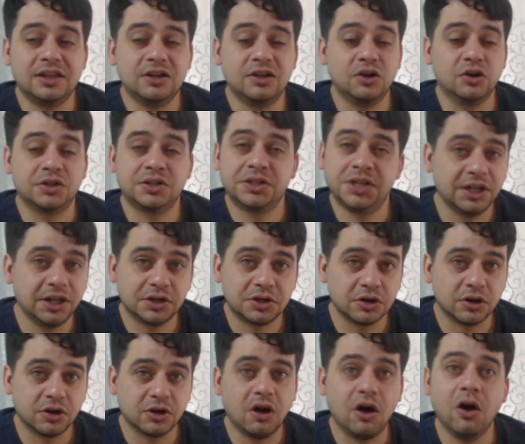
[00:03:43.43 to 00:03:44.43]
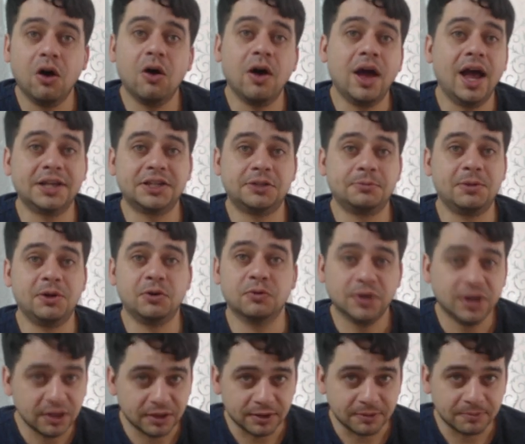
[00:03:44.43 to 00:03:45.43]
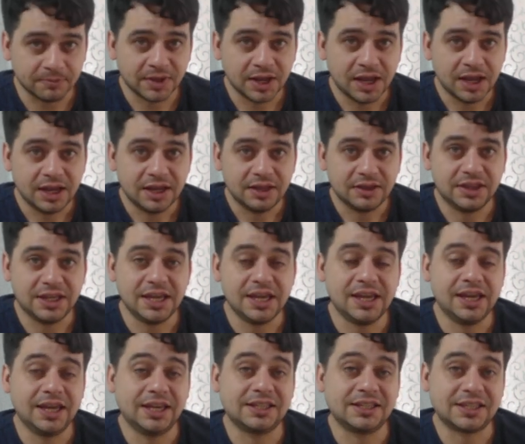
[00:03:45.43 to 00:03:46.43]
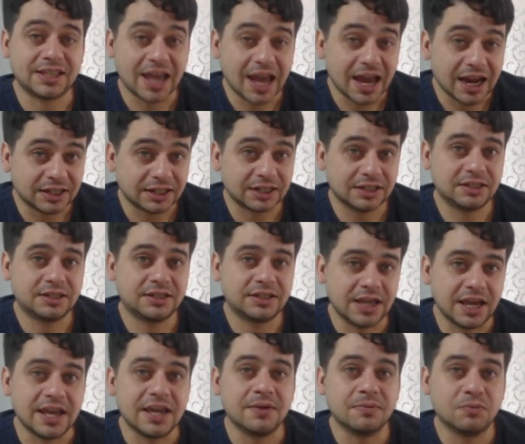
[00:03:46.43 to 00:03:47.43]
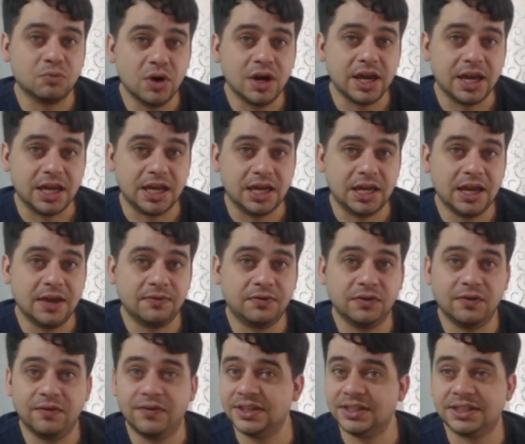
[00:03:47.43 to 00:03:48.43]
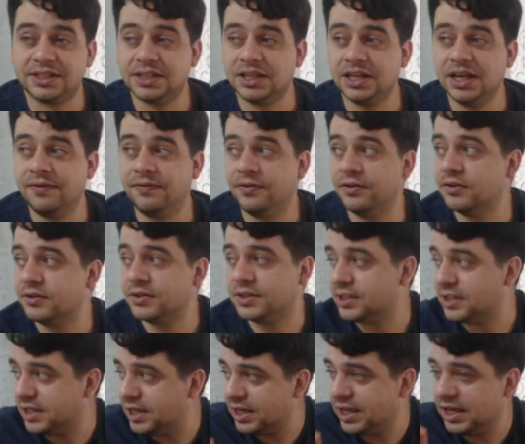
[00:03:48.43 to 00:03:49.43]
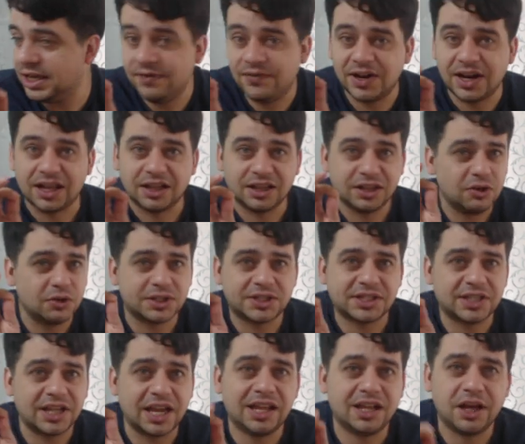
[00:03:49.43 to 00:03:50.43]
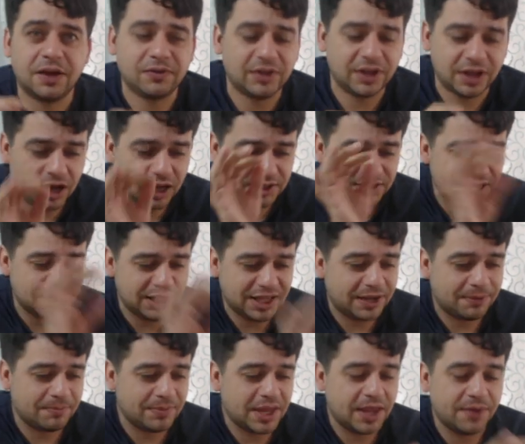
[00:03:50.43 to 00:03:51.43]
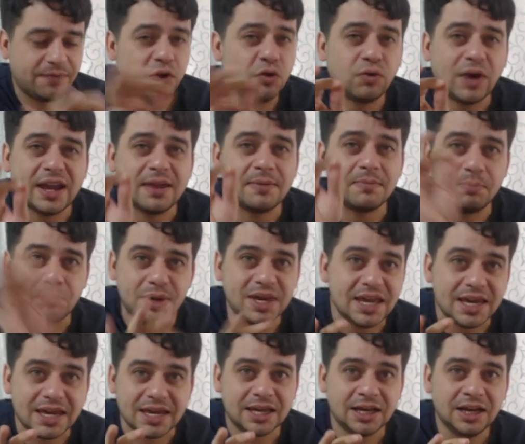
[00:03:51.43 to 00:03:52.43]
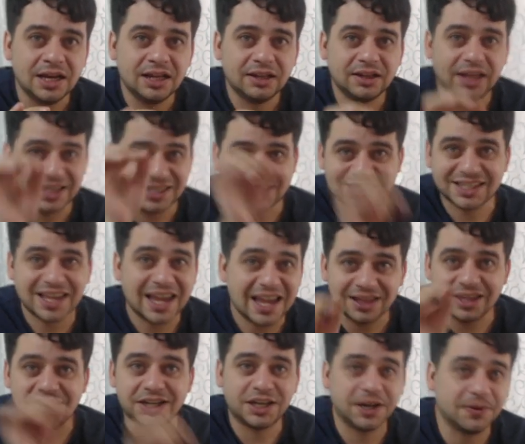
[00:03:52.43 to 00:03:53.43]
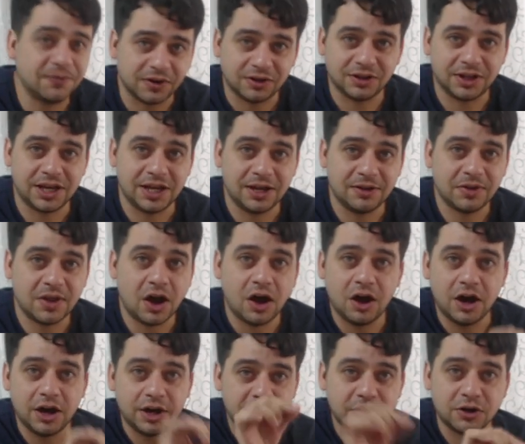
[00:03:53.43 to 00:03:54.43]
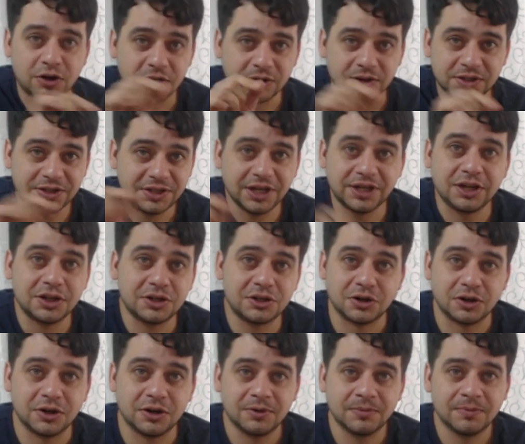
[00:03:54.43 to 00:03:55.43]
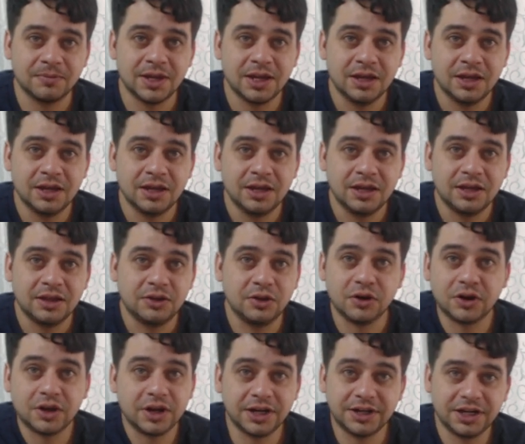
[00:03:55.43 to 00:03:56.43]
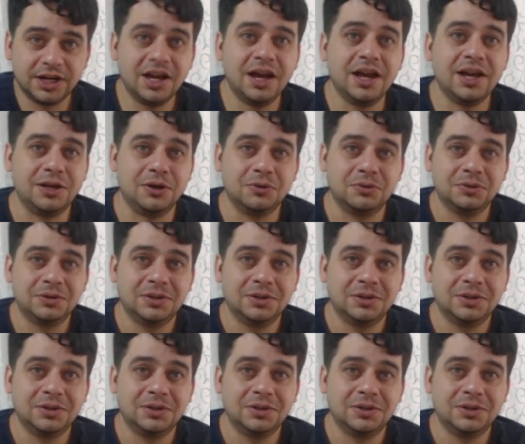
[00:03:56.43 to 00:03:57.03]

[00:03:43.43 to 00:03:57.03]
your signature, all has to be written the exact same way. If there's even a little like if you write B like slightly differently on your signature, they're gonna deny you.